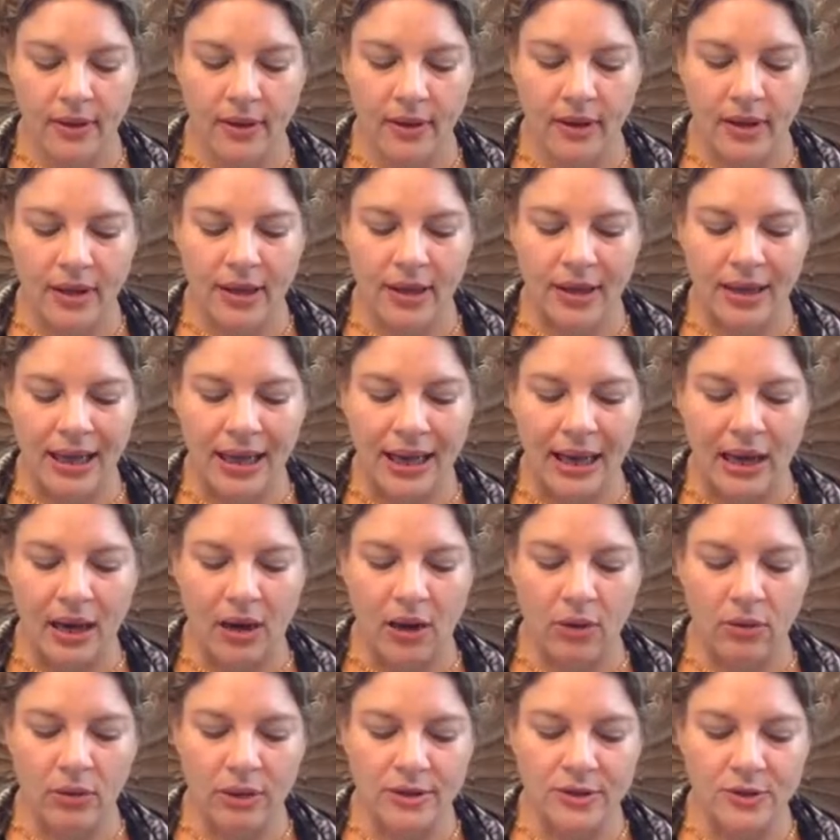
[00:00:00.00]

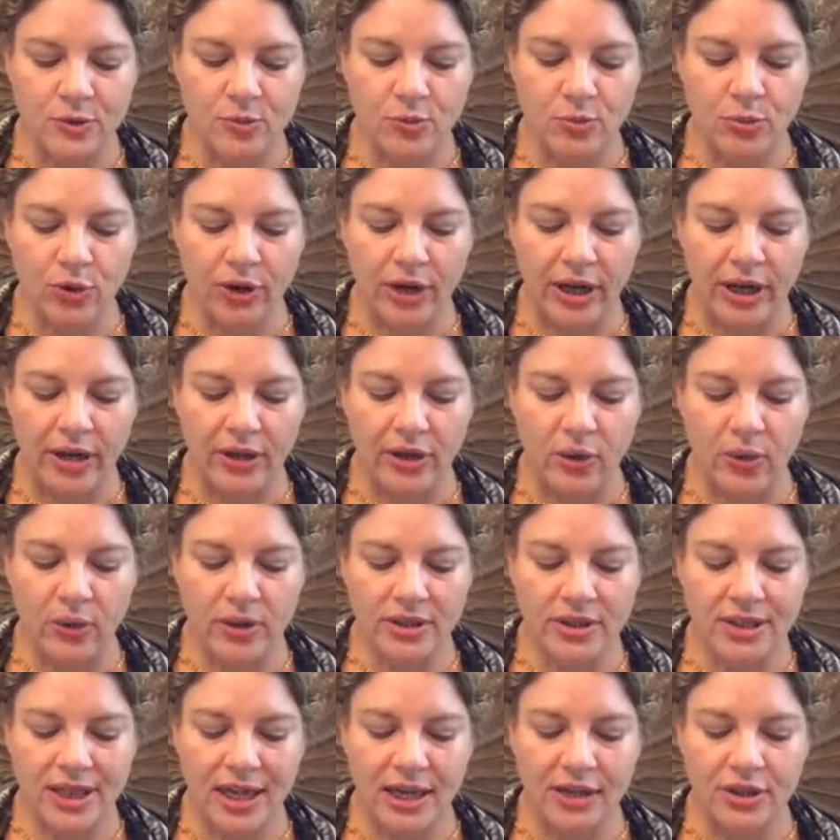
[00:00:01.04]
Now let's bring your
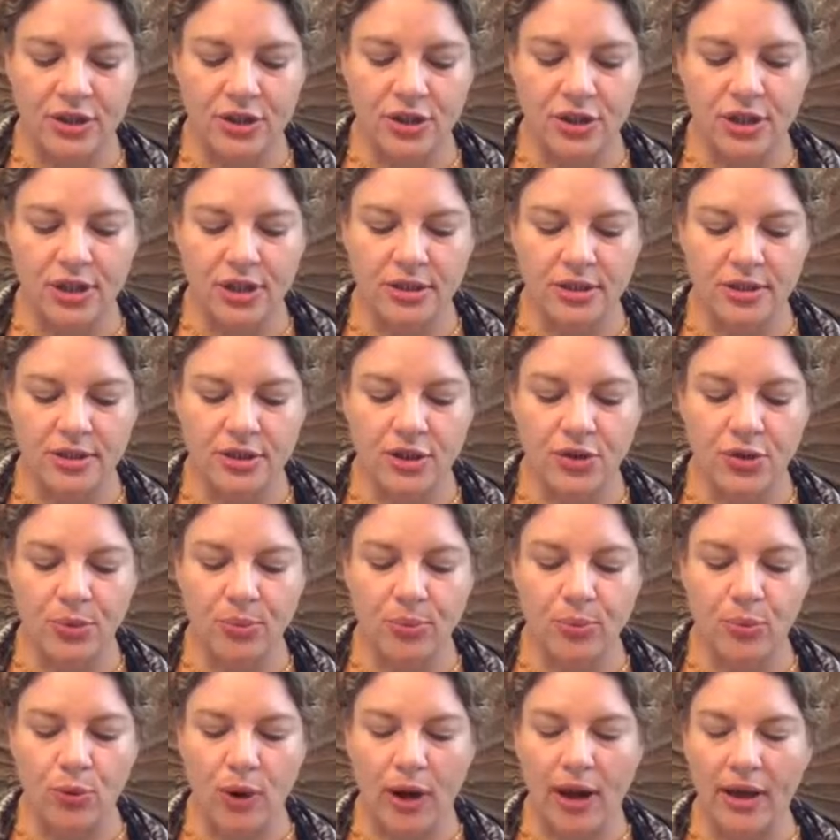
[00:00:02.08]
attention to the
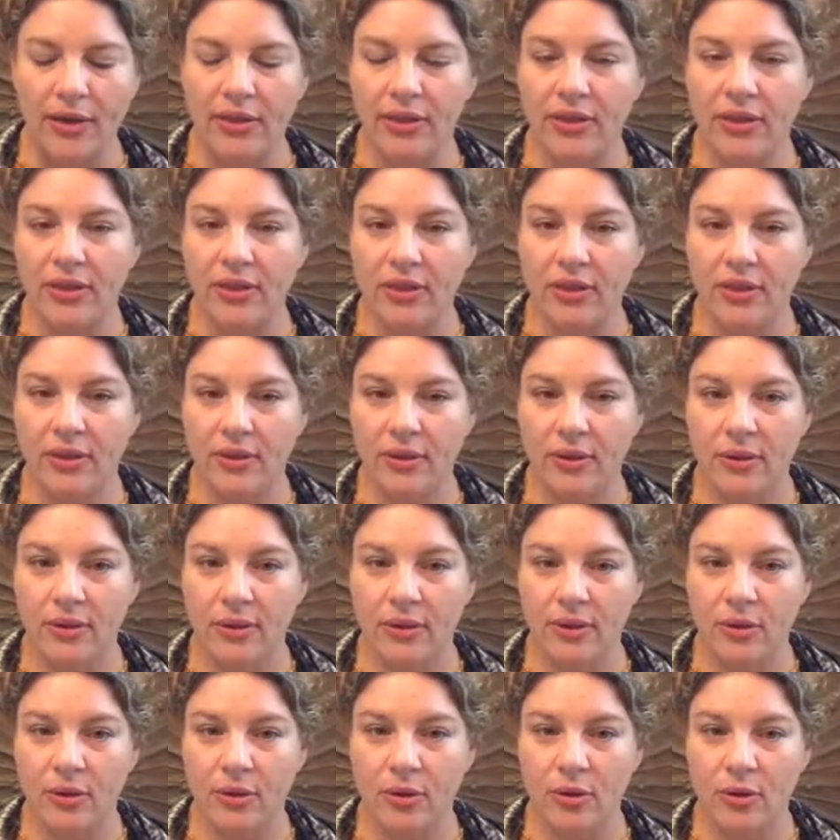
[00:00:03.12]
breath
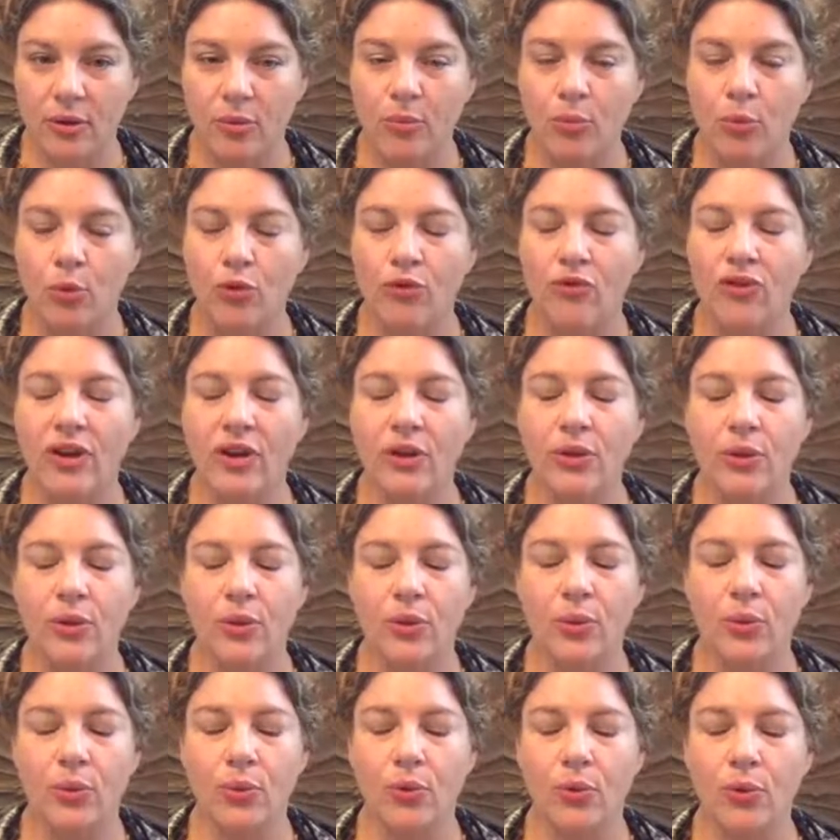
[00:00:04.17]
moving
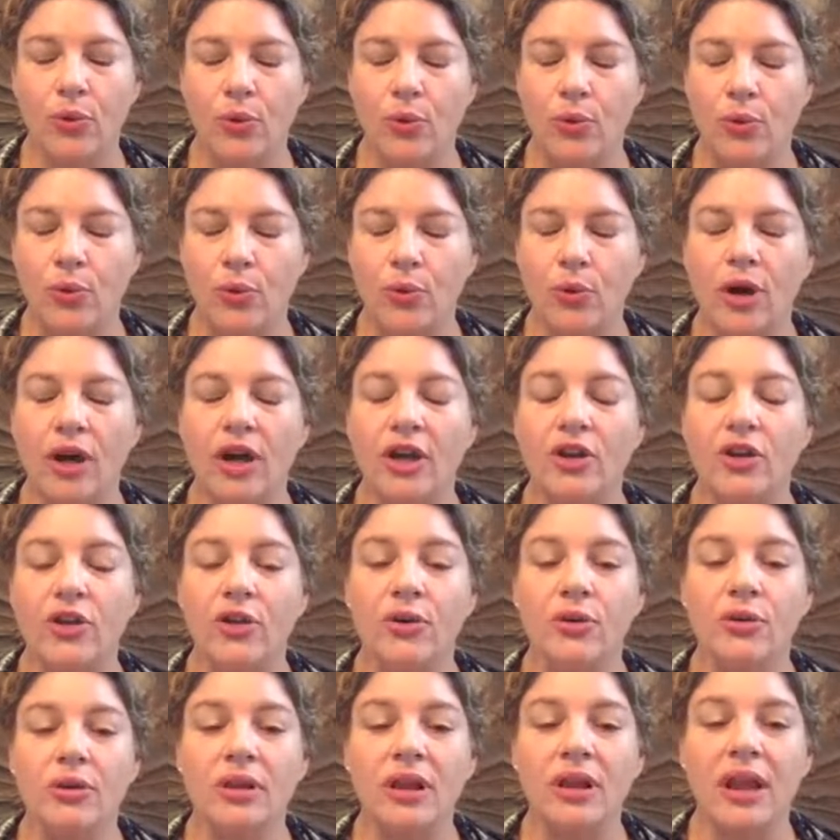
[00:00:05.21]
through
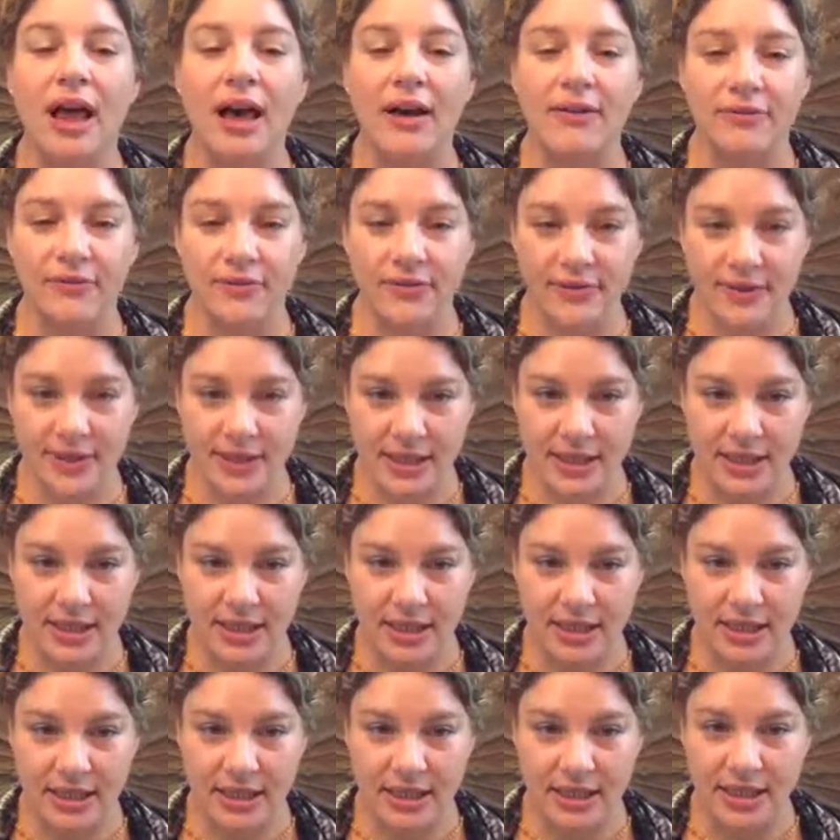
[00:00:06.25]
your left
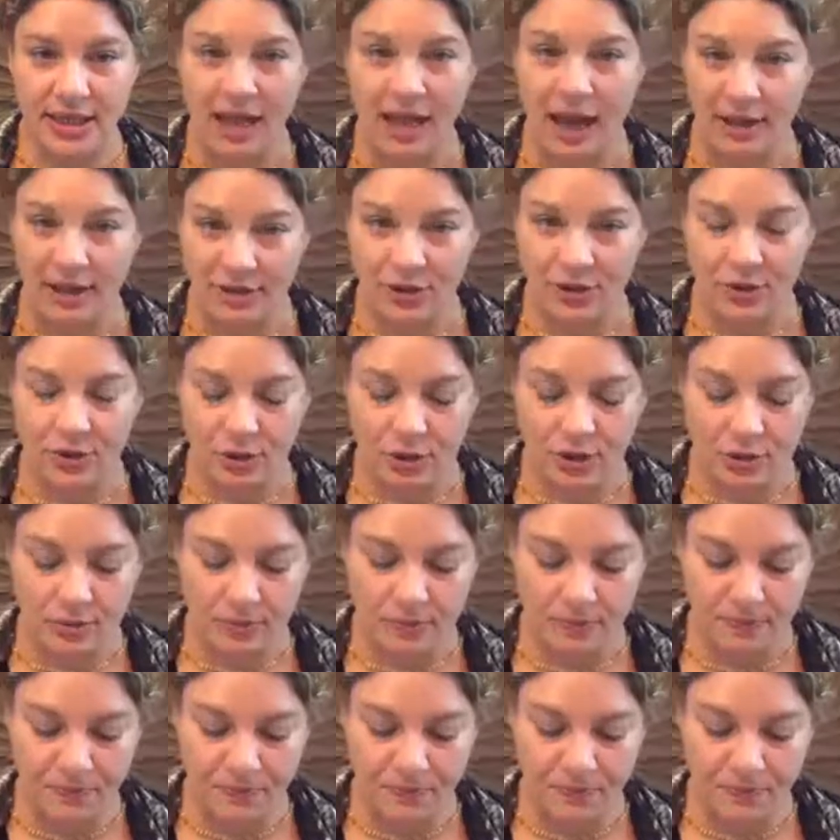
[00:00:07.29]
nostril.